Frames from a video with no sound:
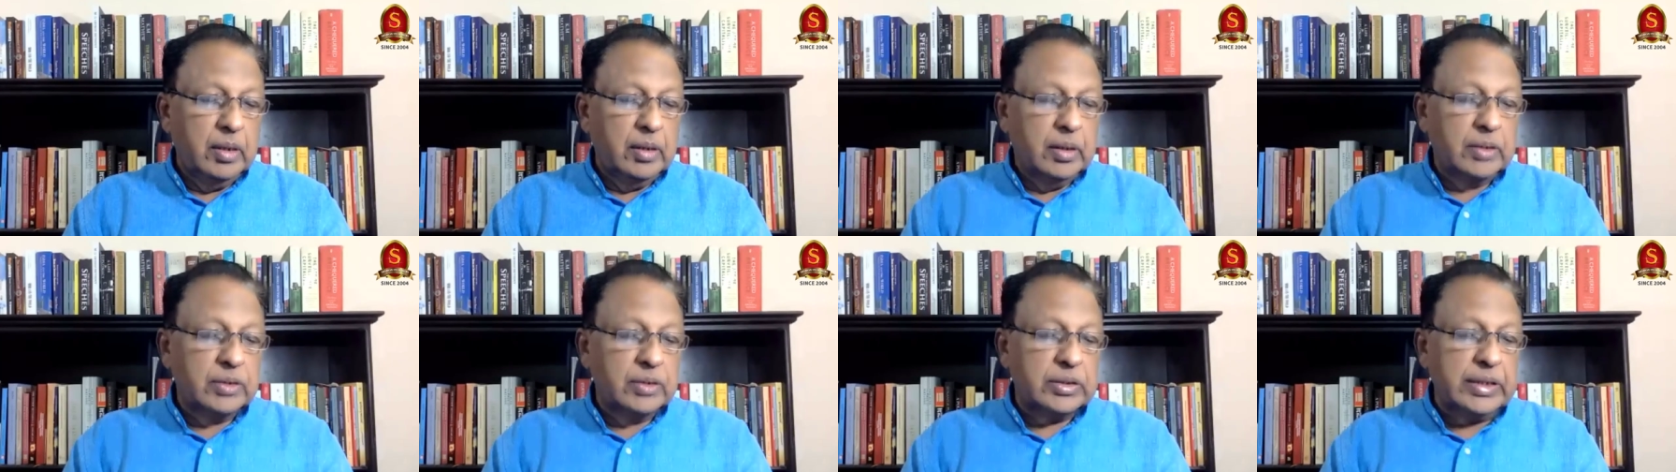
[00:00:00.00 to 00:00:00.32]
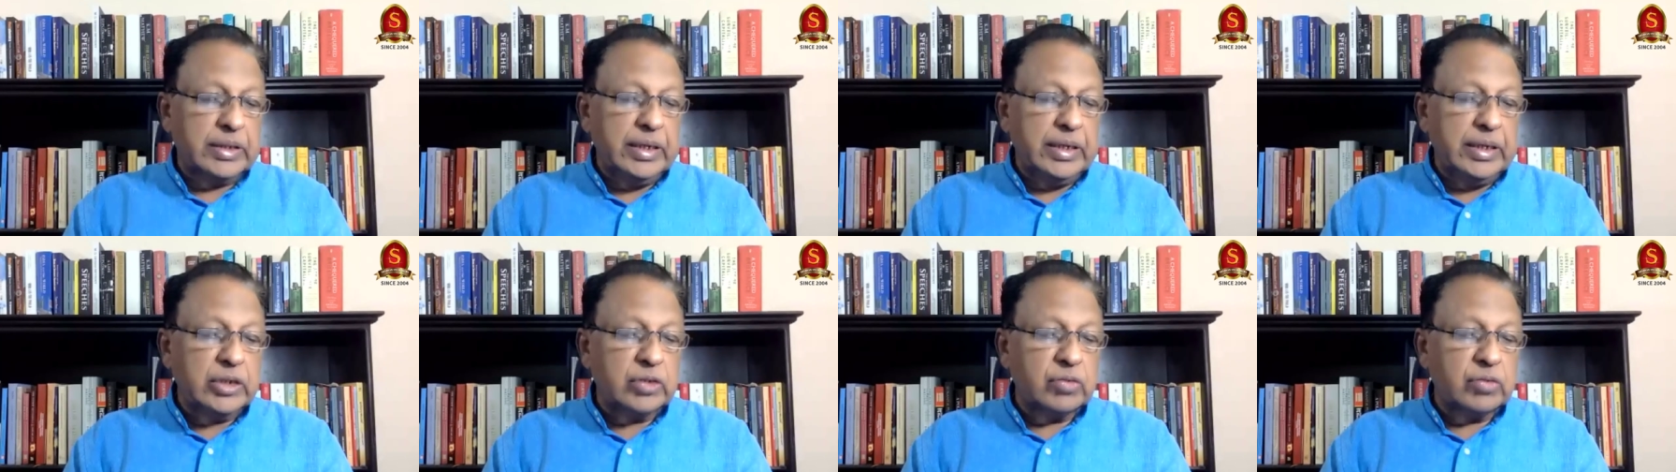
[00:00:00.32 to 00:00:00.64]
The
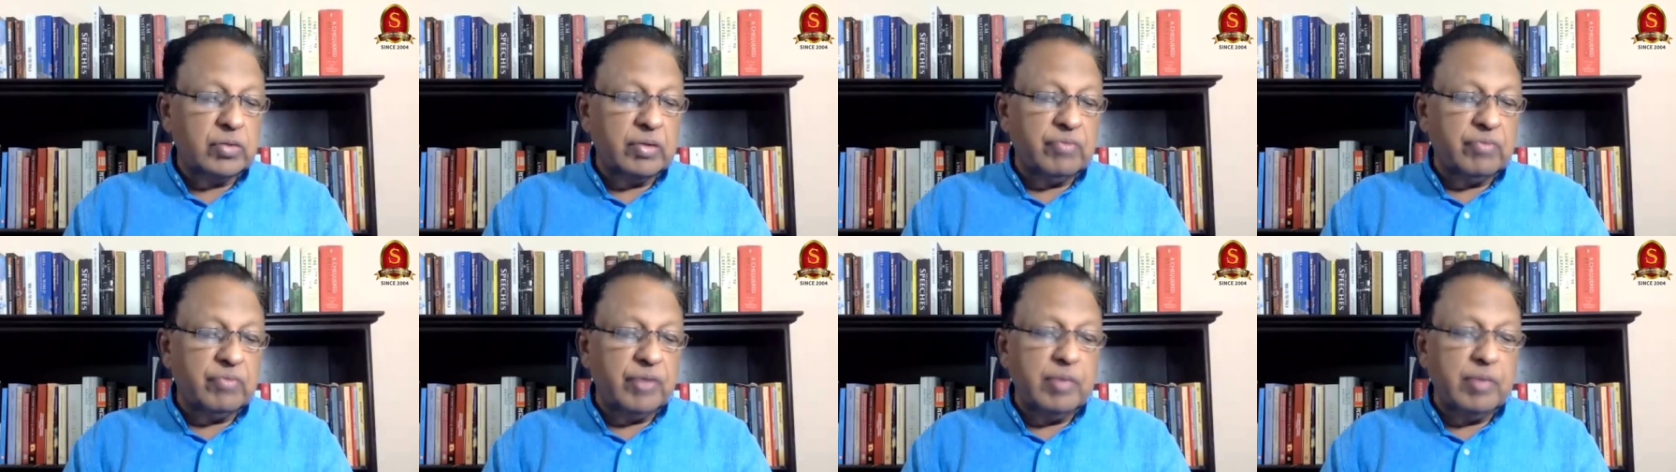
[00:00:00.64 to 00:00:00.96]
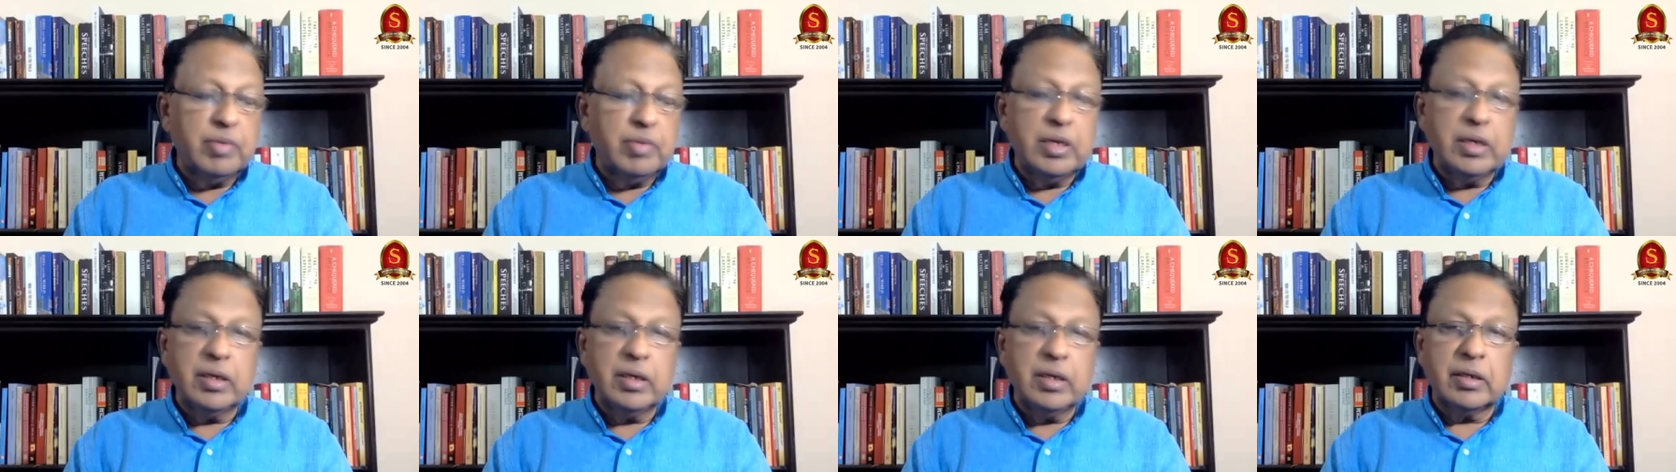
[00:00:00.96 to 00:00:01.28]
scenes were
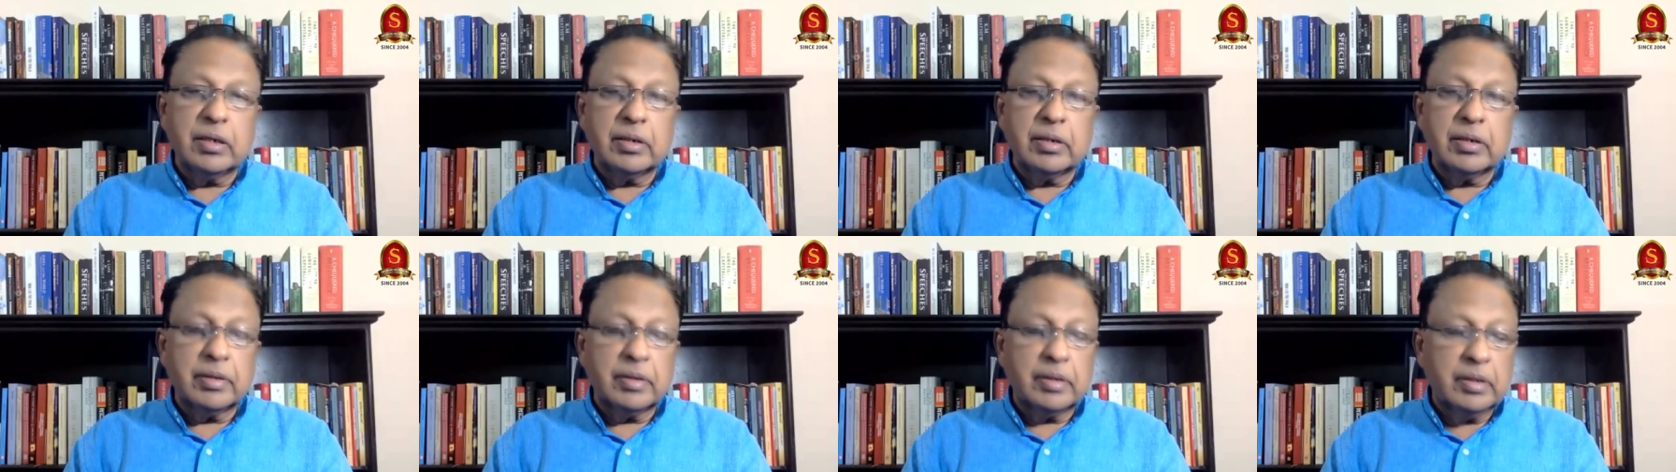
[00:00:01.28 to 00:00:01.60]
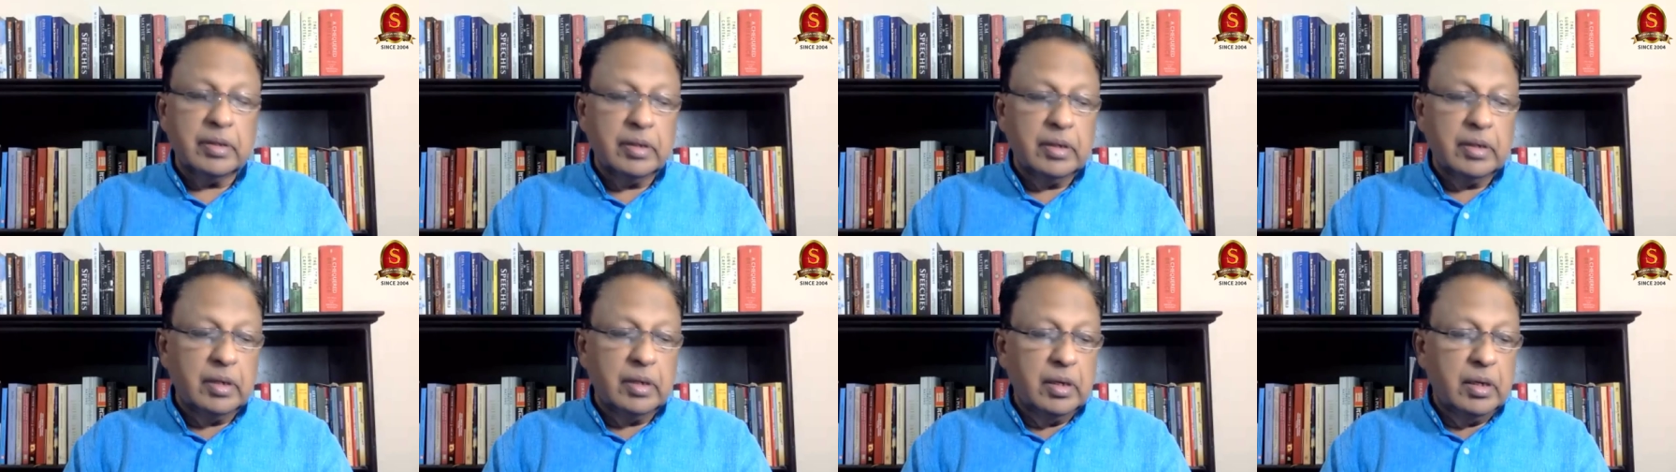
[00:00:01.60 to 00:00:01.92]
familiar
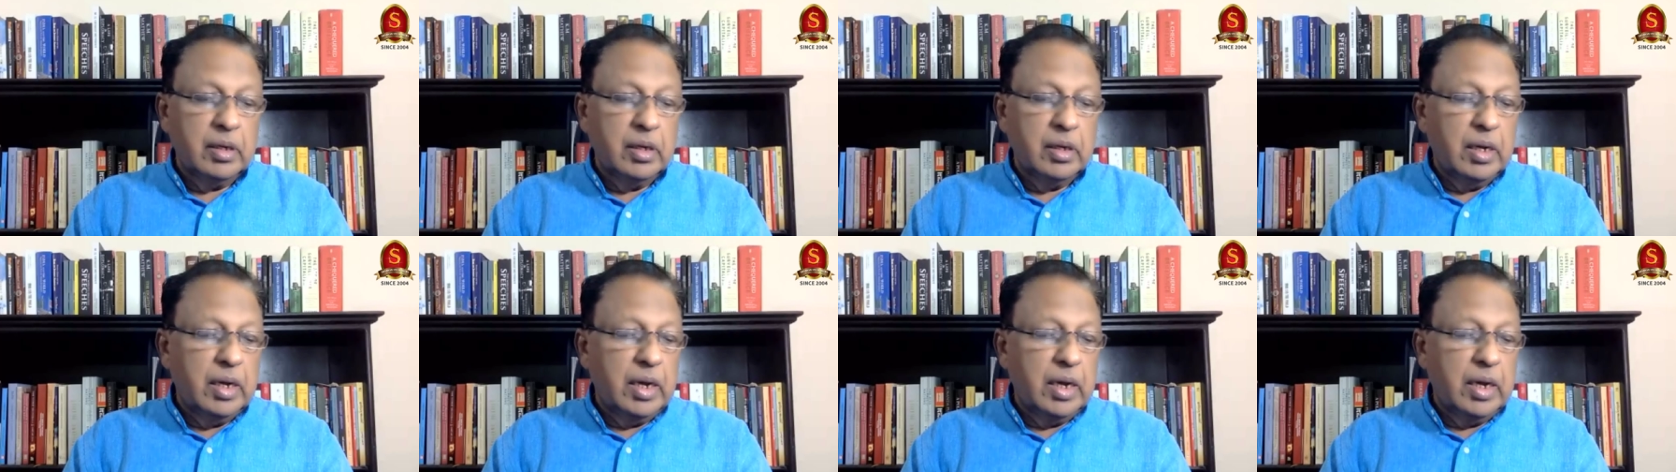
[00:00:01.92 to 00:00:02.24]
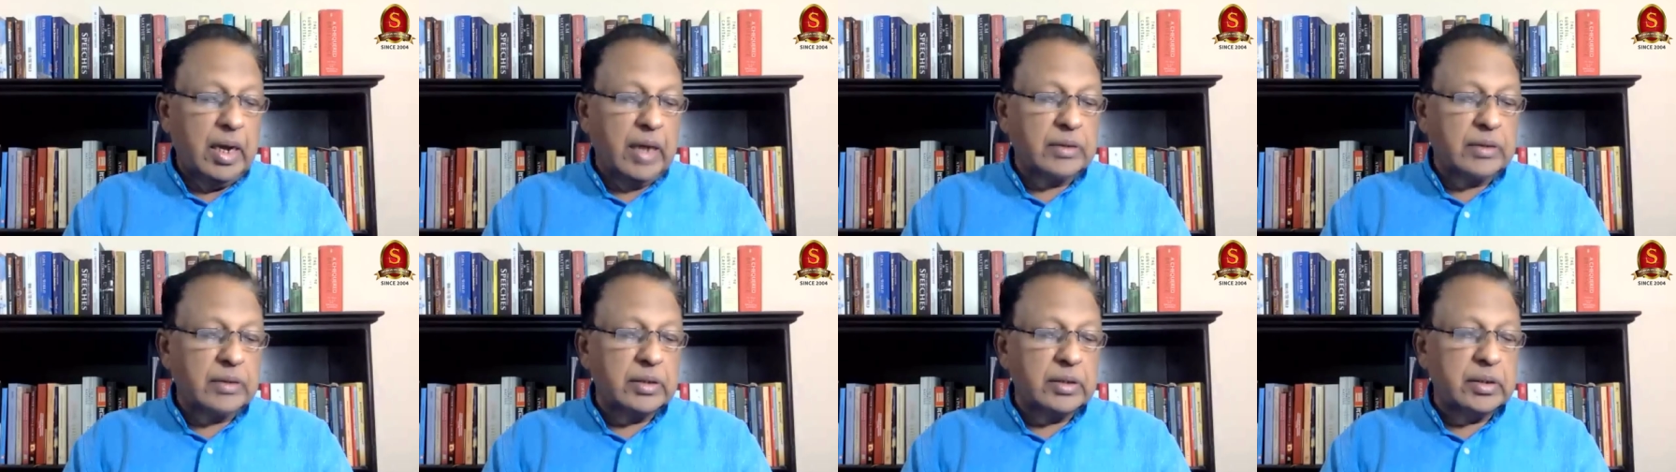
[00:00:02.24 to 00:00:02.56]
as